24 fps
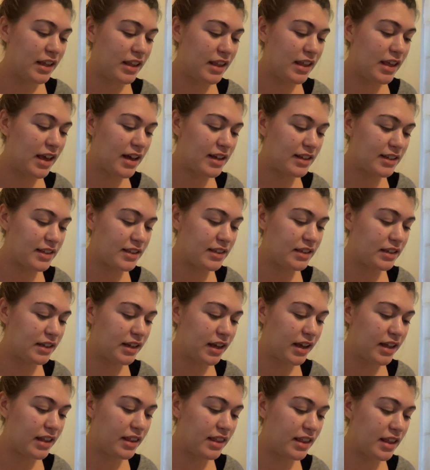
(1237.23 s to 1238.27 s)
yes,
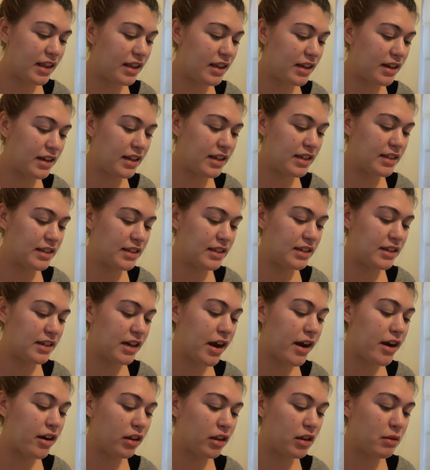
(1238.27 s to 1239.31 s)
I think it is
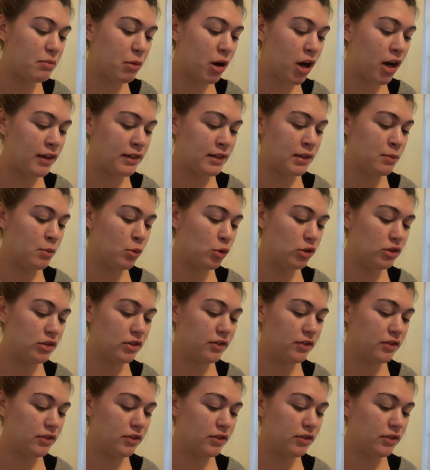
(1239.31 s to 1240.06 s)
entirely possible